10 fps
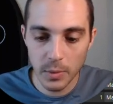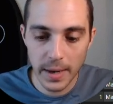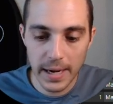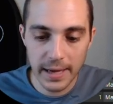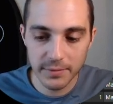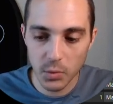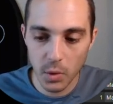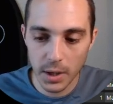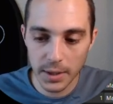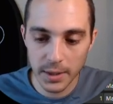We might have to
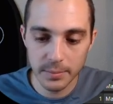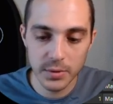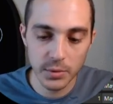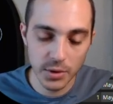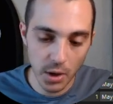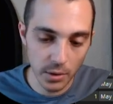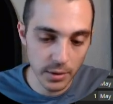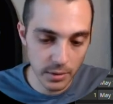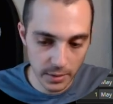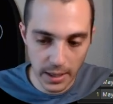walk it up to
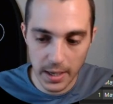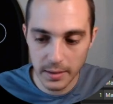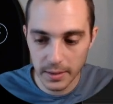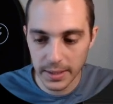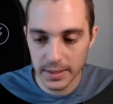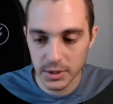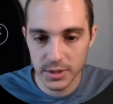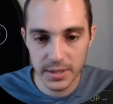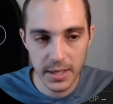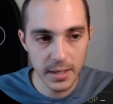$1. Okay, like I
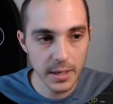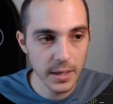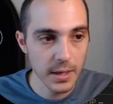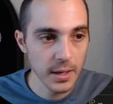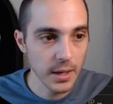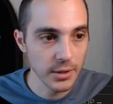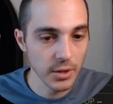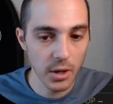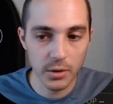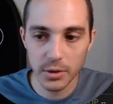just said,
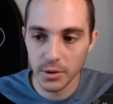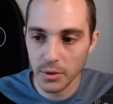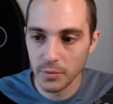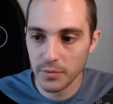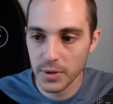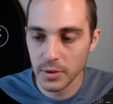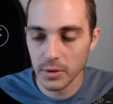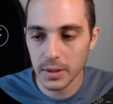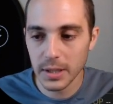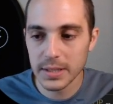$1, no
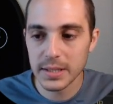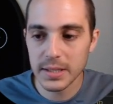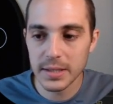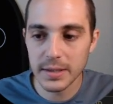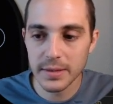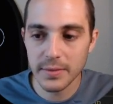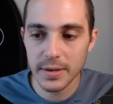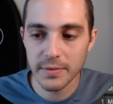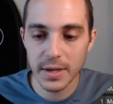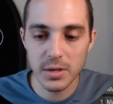fill. Let's see, even
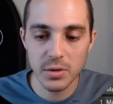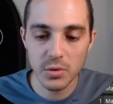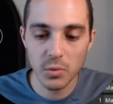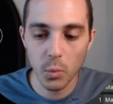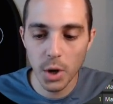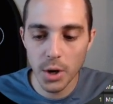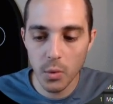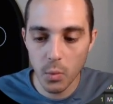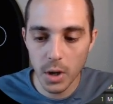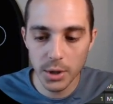if I do
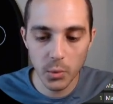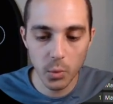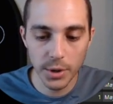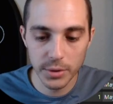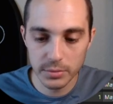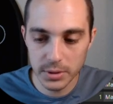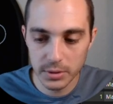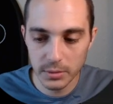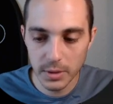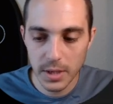101 or
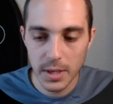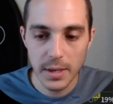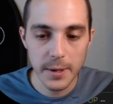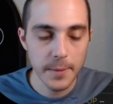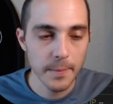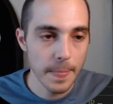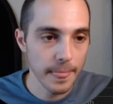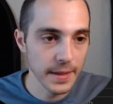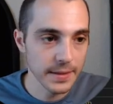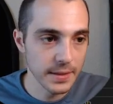102.
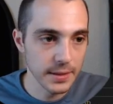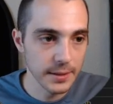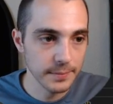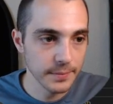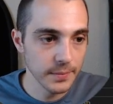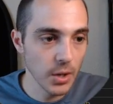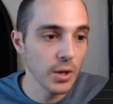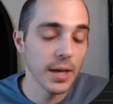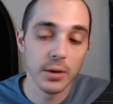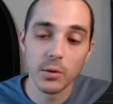Let's see.
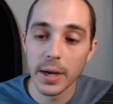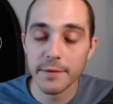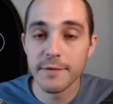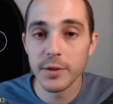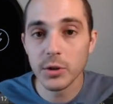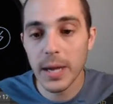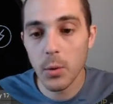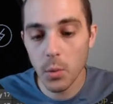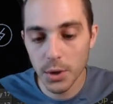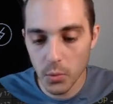Okay, great, filled
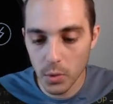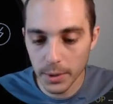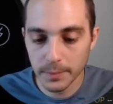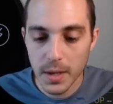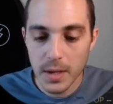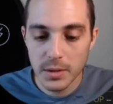at 101.